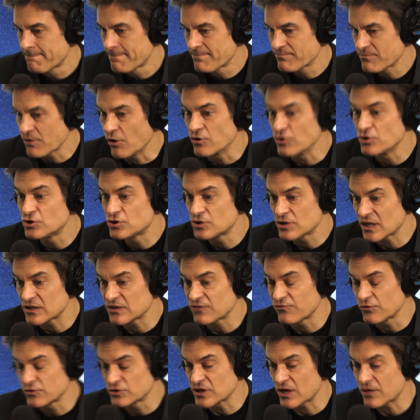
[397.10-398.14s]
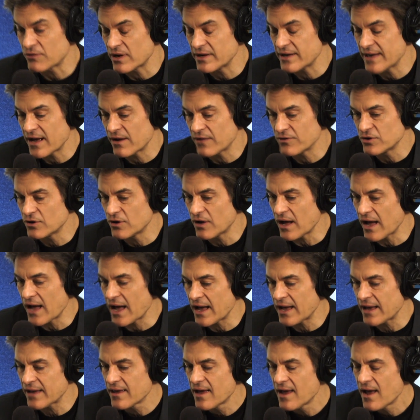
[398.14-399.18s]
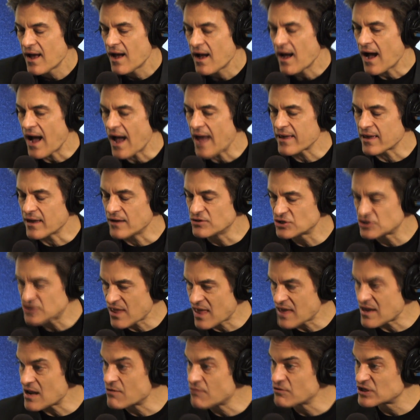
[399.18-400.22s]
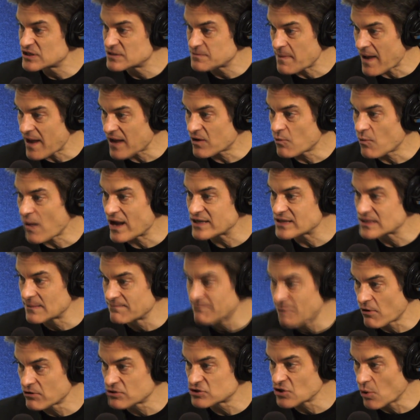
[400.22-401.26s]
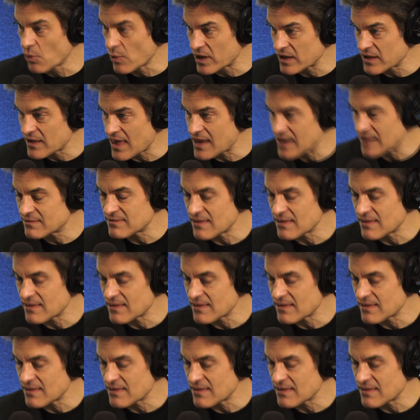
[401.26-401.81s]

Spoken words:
Oh, you should get the flu shot right now. I understand and respect why some folks don't want to get it.